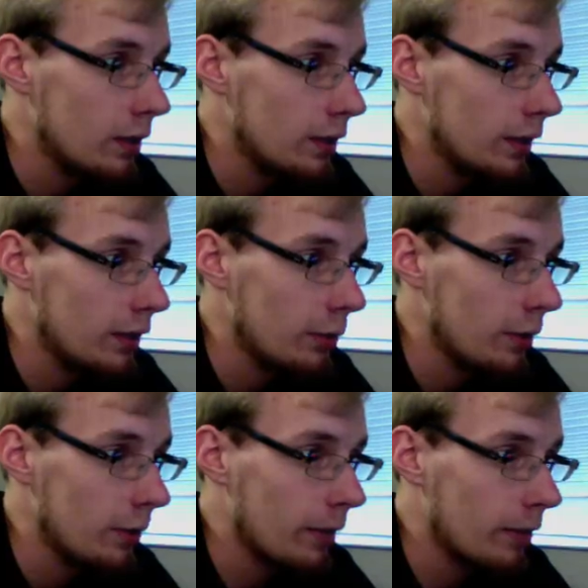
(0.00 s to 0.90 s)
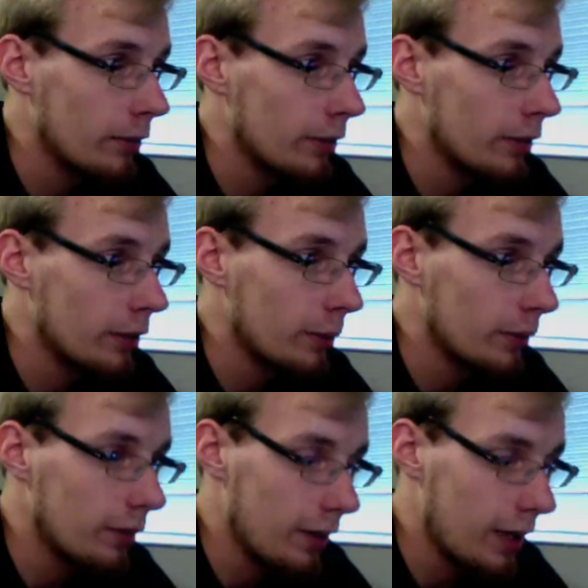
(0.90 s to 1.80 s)
that's why I'm not really going to go
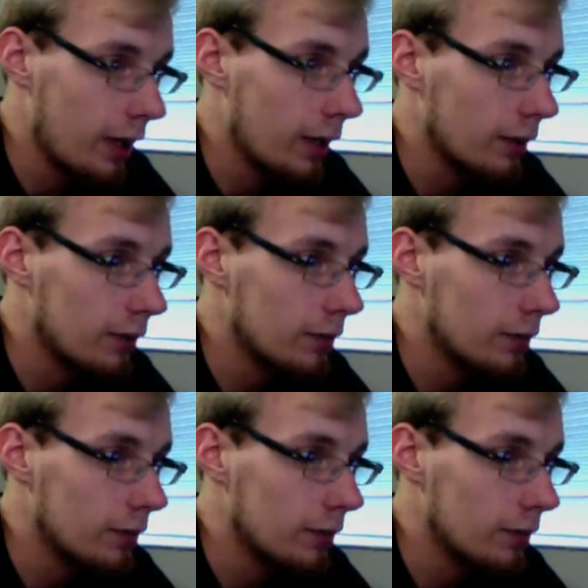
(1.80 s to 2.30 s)
into that.